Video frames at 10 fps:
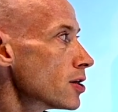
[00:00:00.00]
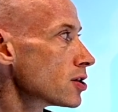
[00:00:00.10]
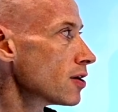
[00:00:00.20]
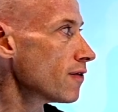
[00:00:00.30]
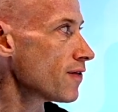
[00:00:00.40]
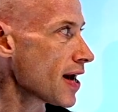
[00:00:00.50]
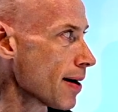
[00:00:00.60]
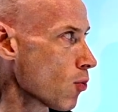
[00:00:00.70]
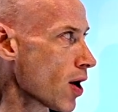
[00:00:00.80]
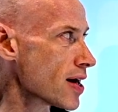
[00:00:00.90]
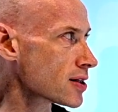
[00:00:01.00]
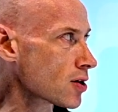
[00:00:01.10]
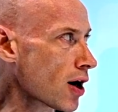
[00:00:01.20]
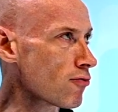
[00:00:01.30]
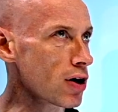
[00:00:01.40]
So the VMware
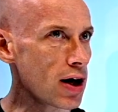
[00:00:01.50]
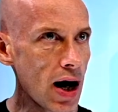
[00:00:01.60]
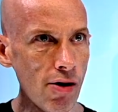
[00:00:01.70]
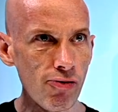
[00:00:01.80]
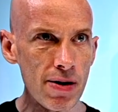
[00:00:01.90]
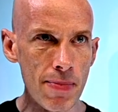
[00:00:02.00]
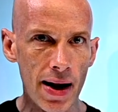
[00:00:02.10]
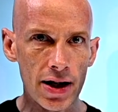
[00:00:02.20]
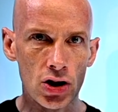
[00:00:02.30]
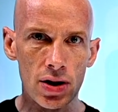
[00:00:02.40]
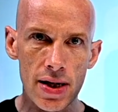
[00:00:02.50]
Site Recovery Manager,